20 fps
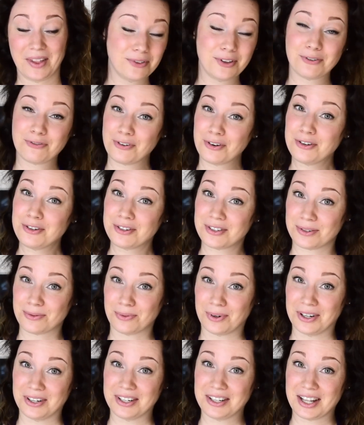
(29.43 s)
The first
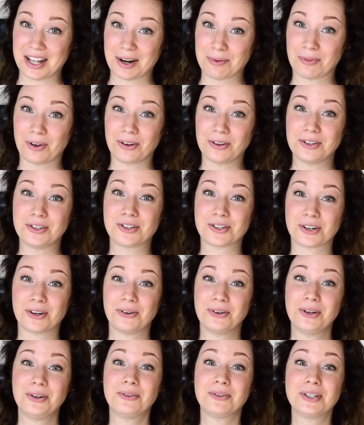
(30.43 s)
one that I'm going to show
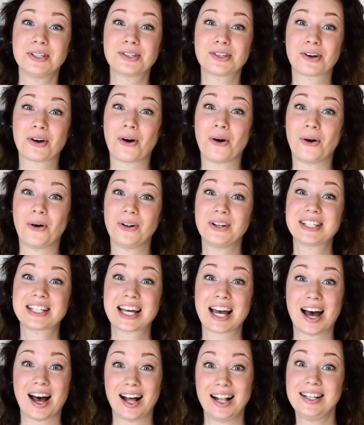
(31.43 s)
you is called
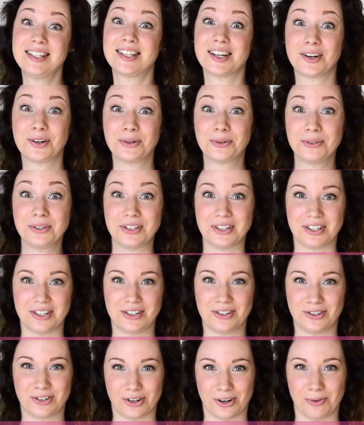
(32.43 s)
Kalter Hund
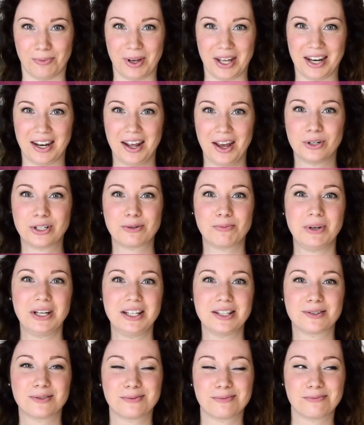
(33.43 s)
in German, which
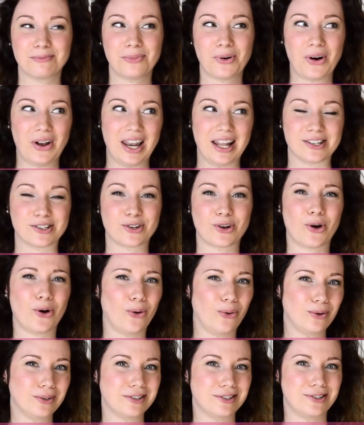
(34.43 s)
means more or less
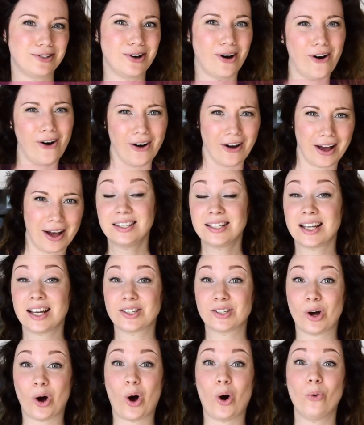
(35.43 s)
cold dog. This
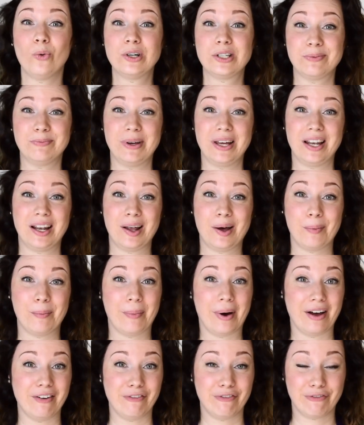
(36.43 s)
has always been
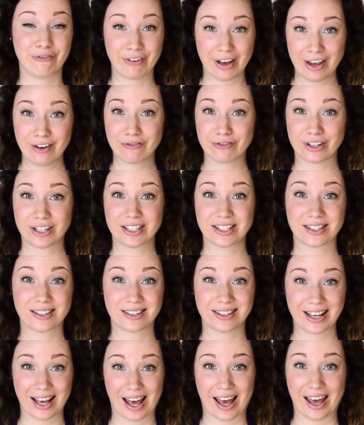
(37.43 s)
my favorite
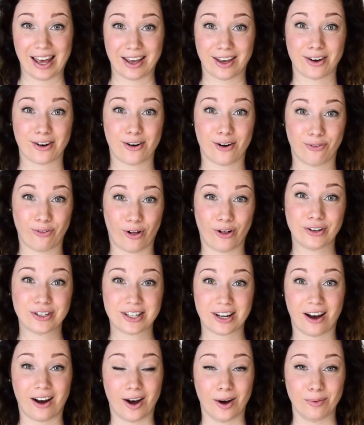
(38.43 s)
cake of all
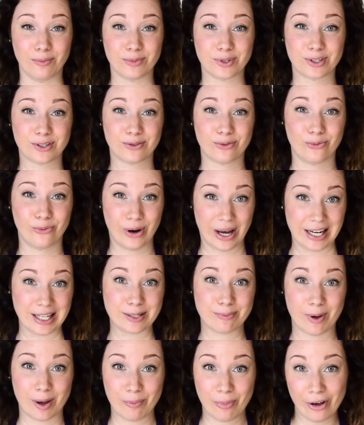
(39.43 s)
times when
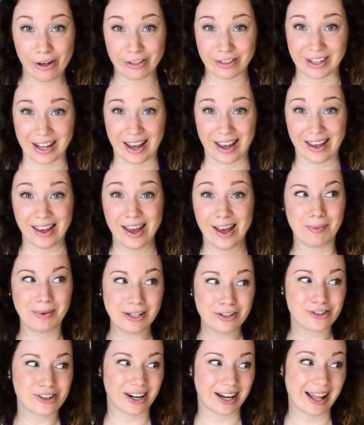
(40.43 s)
it's my birthday. I'm
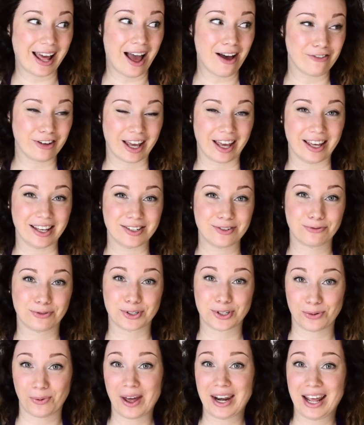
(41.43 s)
literally having it for
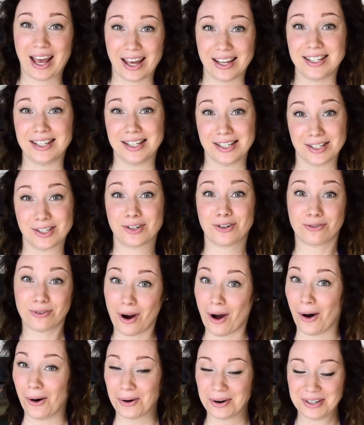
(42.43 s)
28 years in a
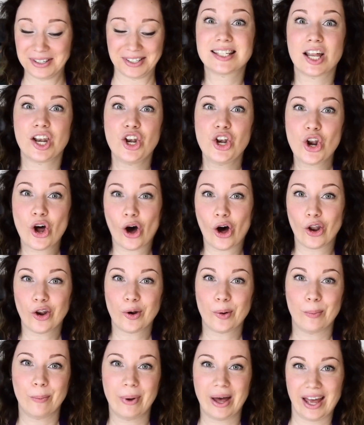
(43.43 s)
row. It's a
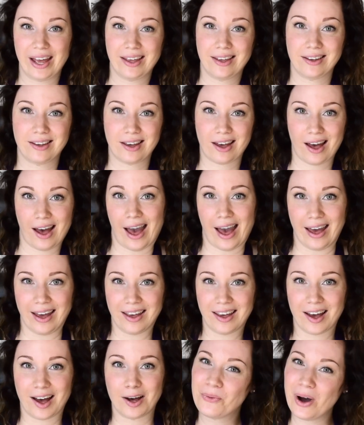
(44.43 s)
non-bake
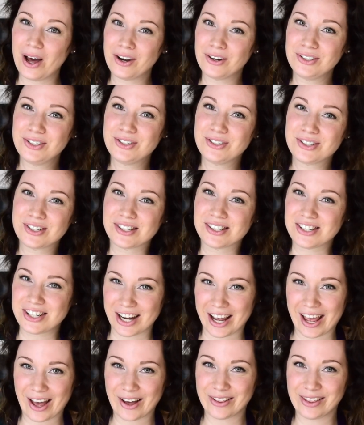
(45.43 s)
cake. Why don't you just
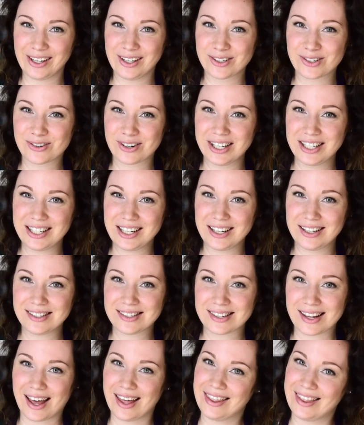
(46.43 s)
check out the
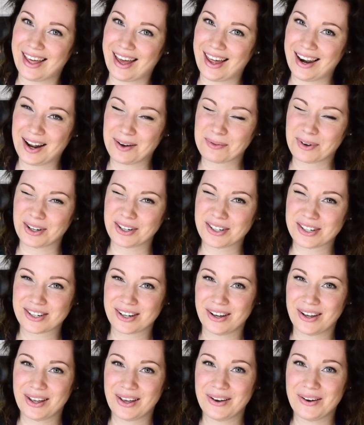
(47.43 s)
ingredients and then I'm going to
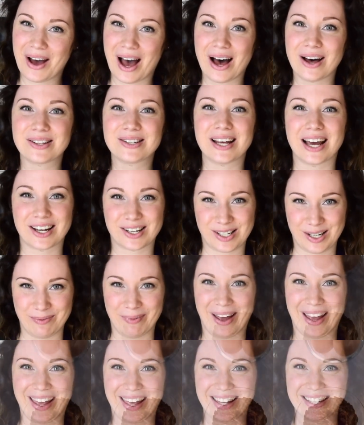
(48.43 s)
show you how to actually
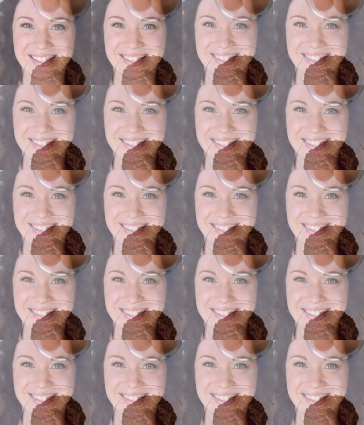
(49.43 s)
make it.